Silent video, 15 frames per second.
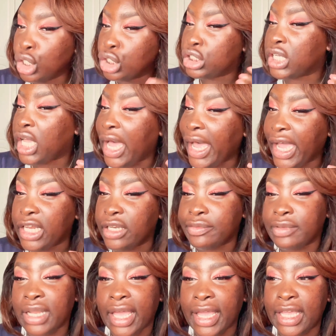to kind of
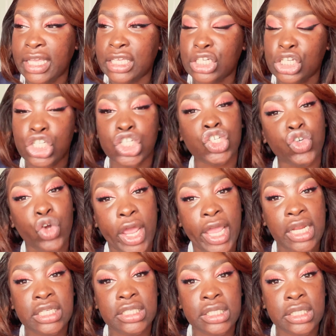like
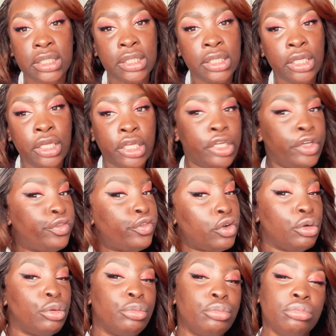distract
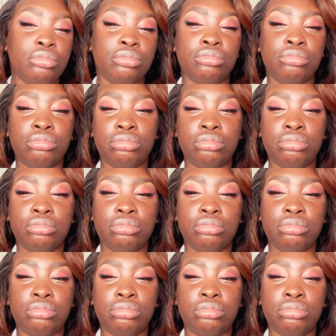from,